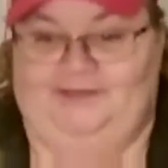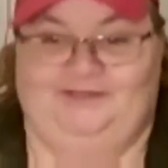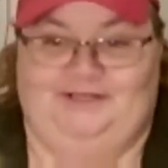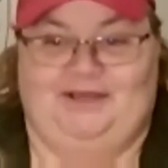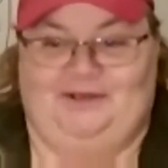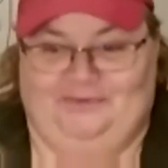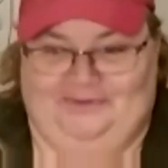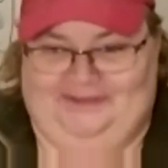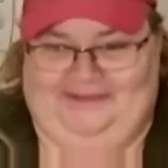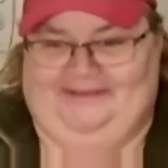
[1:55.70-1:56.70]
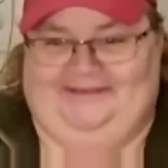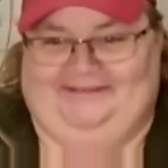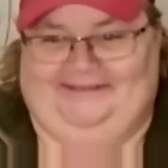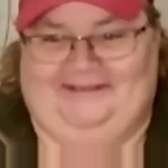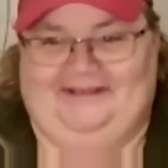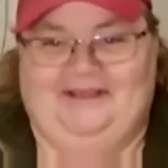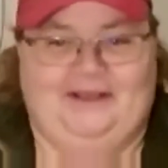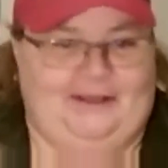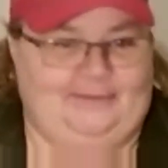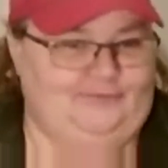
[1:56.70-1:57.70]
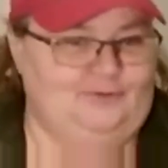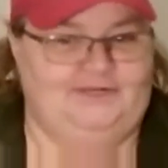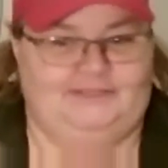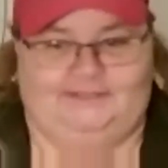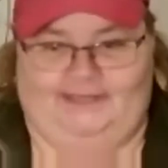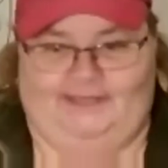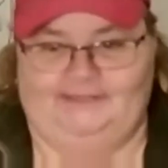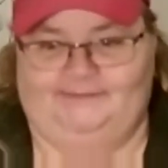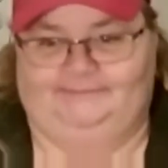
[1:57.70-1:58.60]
shall we? I'm a few minutes late.